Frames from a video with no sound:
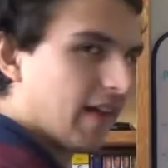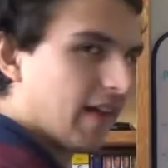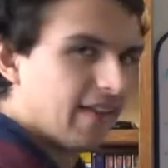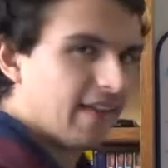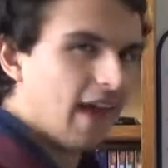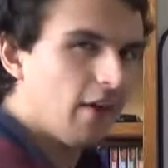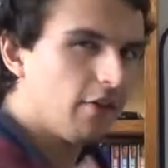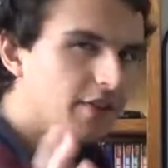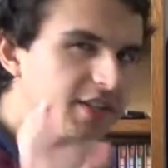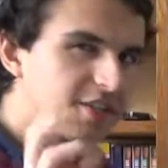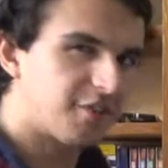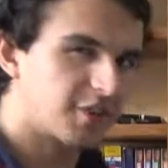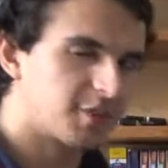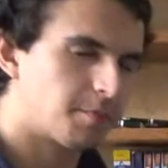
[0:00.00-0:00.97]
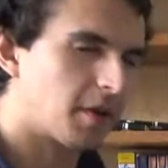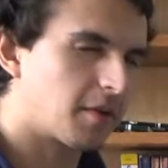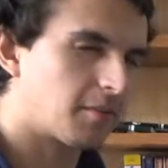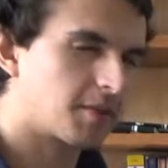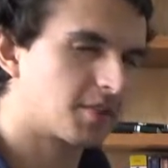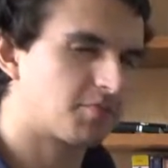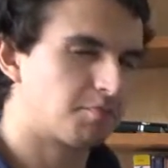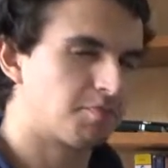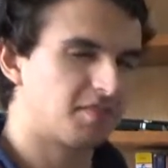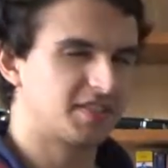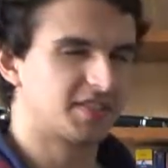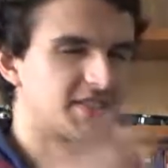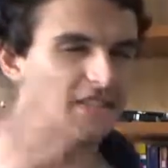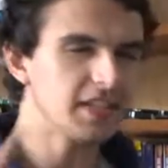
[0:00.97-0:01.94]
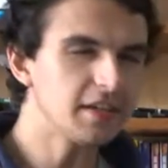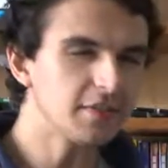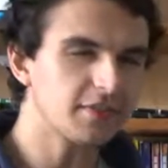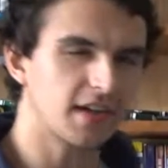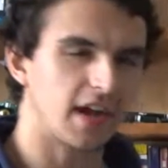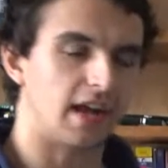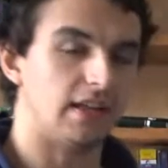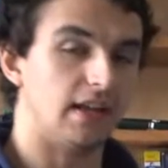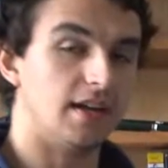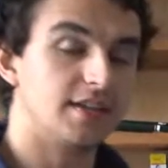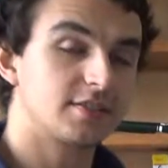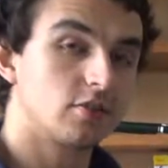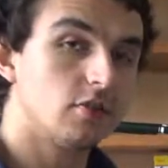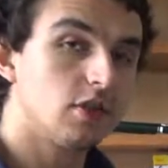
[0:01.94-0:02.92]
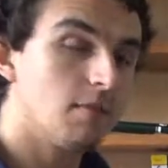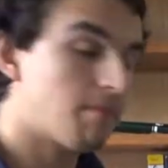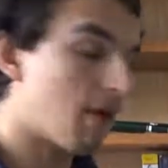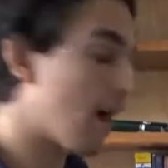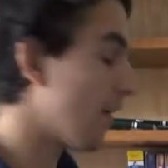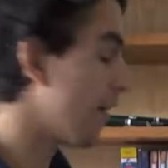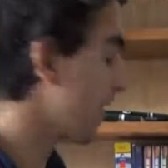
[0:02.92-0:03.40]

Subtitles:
And how these photopigments perceive colour is all about